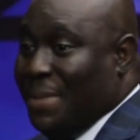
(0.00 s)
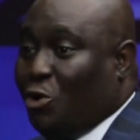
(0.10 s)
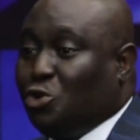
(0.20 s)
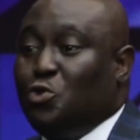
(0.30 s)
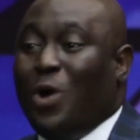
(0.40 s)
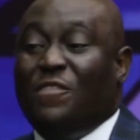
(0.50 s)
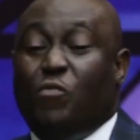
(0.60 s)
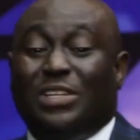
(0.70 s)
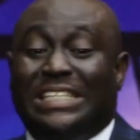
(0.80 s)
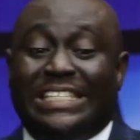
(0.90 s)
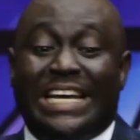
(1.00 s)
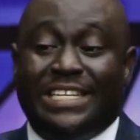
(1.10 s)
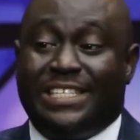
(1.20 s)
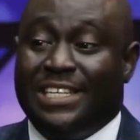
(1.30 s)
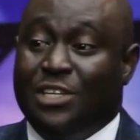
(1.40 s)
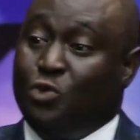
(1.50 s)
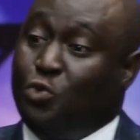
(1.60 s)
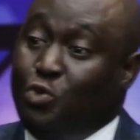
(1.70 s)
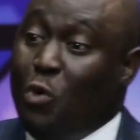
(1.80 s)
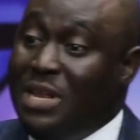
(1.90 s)
Because you have what it takes
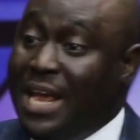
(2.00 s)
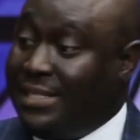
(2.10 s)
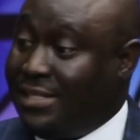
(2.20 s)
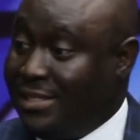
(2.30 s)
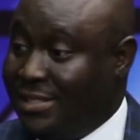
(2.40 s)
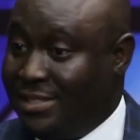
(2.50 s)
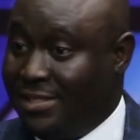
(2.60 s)
to dominate.